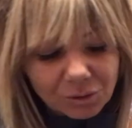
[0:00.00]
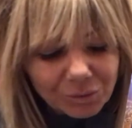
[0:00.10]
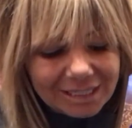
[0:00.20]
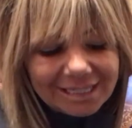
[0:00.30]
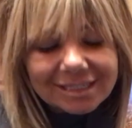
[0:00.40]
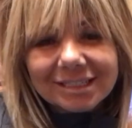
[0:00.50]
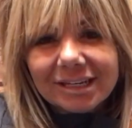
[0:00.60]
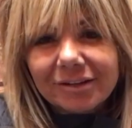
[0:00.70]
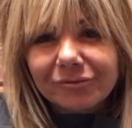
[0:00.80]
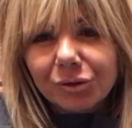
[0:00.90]
We need to
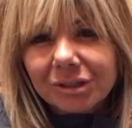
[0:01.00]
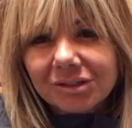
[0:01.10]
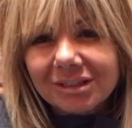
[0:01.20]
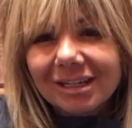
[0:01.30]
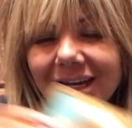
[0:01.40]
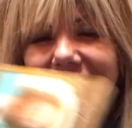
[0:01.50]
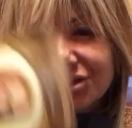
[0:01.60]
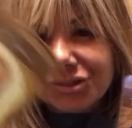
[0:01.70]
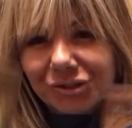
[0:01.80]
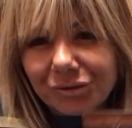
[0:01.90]
stay focused not
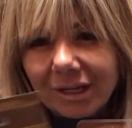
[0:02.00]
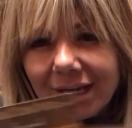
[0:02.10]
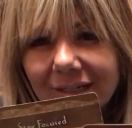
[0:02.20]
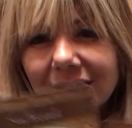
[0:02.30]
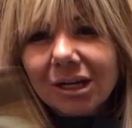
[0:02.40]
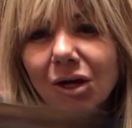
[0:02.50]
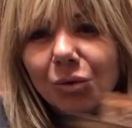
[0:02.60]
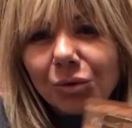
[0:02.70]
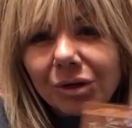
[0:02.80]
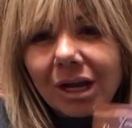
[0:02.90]
to do that.
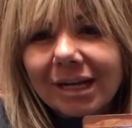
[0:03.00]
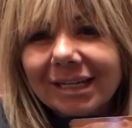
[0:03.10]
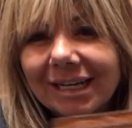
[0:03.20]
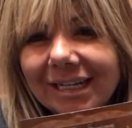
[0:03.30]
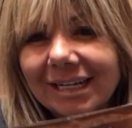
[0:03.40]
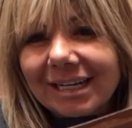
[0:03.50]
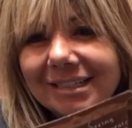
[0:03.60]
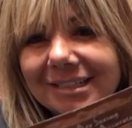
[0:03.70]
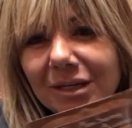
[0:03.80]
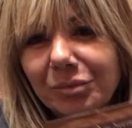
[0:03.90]
We're kind of getting a
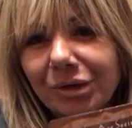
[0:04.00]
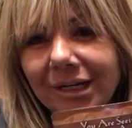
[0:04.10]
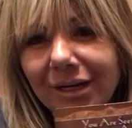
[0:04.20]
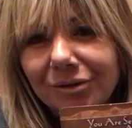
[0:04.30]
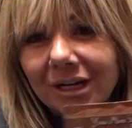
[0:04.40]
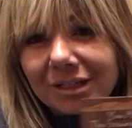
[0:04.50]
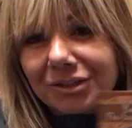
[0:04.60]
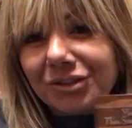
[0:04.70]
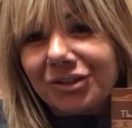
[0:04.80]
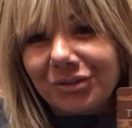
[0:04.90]
heads up right now not
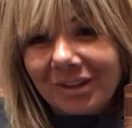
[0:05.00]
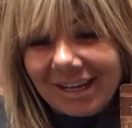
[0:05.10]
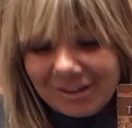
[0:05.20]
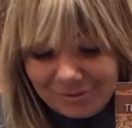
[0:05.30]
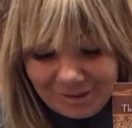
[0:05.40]
to do that,